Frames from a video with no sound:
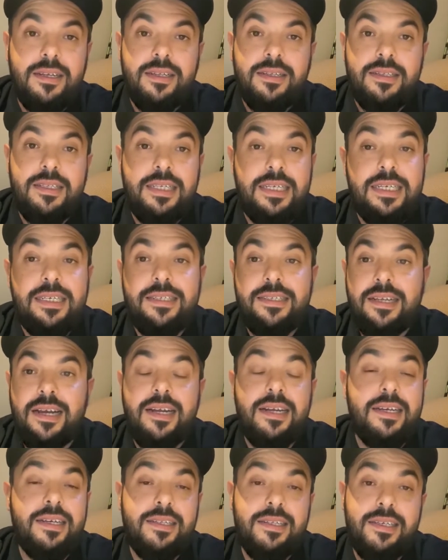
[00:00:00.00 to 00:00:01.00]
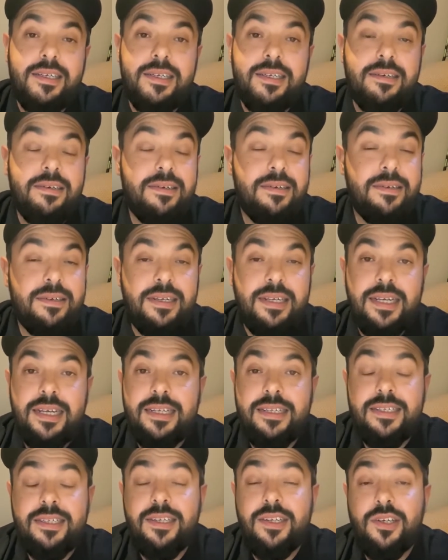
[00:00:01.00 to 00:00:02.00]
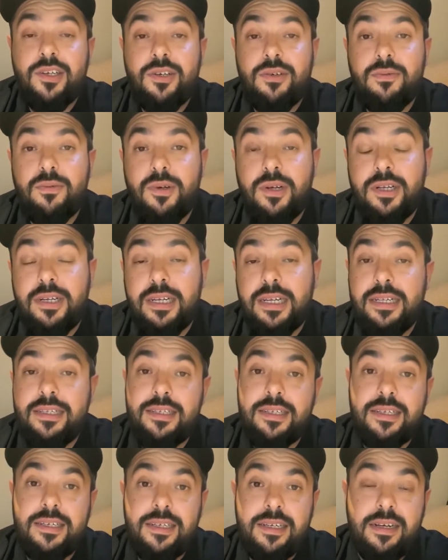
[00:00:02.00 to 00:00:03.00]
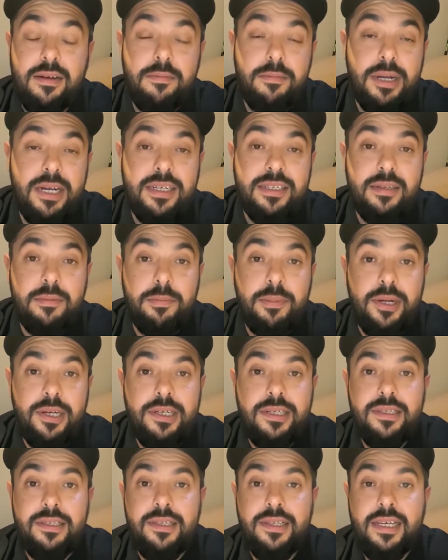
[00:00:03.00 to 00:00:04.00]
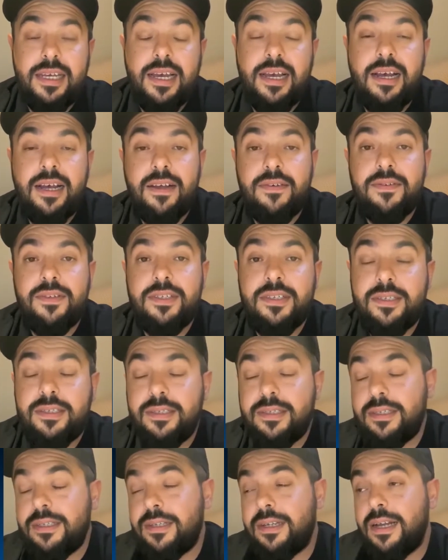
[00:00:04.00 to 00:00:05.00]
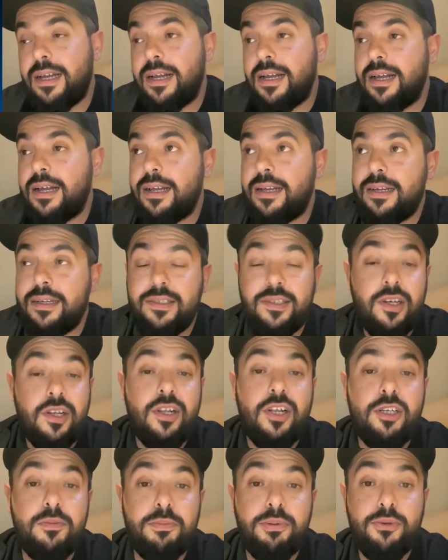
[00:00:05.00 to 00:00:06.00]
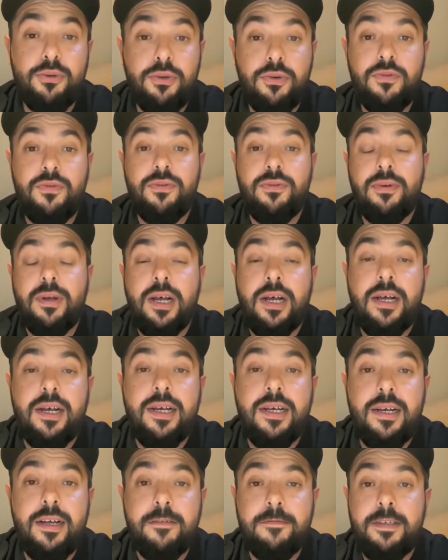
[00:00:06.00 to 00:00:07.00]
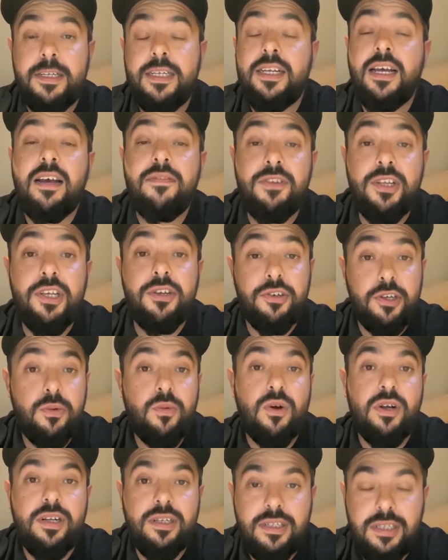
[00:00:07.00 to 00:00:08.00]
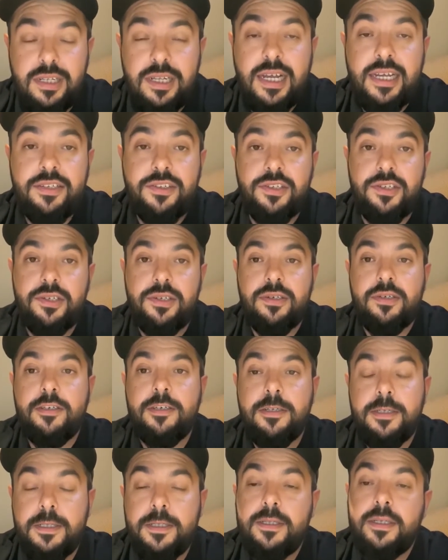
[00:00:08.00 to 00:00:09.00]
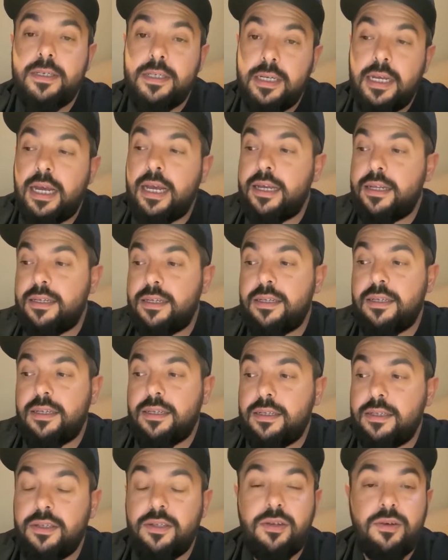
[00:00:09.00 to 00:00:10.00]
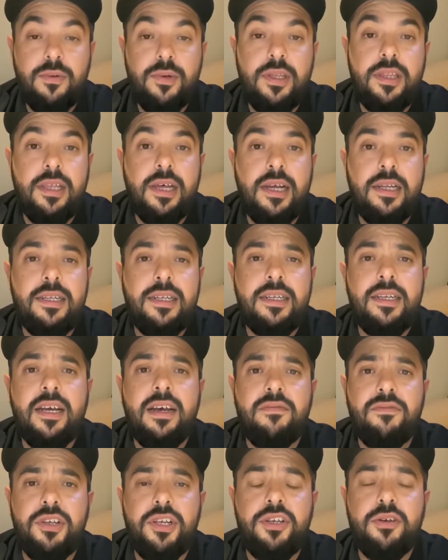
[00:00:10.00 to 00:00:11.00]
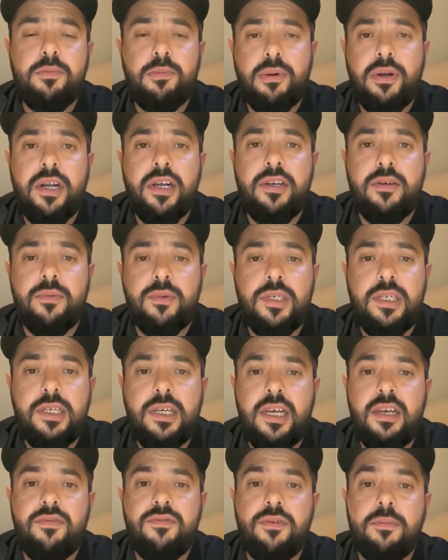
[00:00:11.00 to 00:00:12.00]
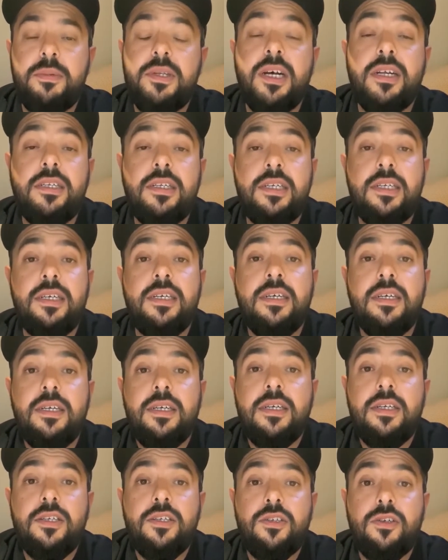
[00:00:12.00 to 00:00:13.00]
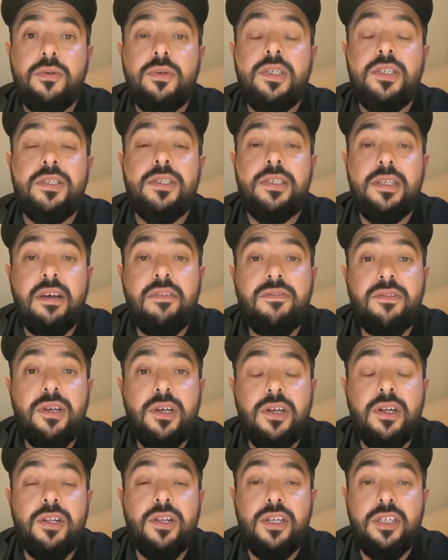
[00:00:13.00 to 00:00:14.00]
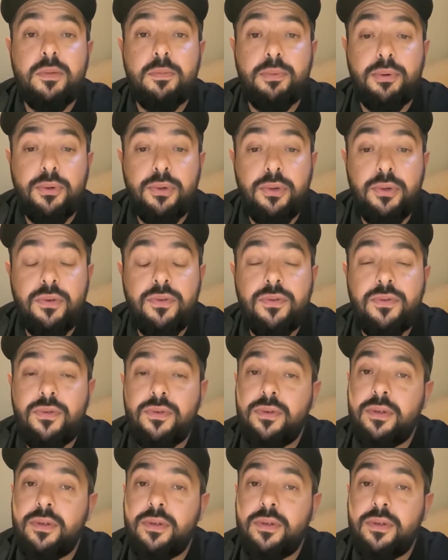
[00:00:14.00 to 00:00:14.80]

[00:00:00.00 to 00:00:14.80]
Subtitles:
the signing of the year. Is it a good one? Is it going to come back to bite the Cavs? He's got a lot to prove. Didn't have the year he wanted to last year. And, with that, didn't have the year prior when he came from Dundee. So he's definitely got a lot to prove.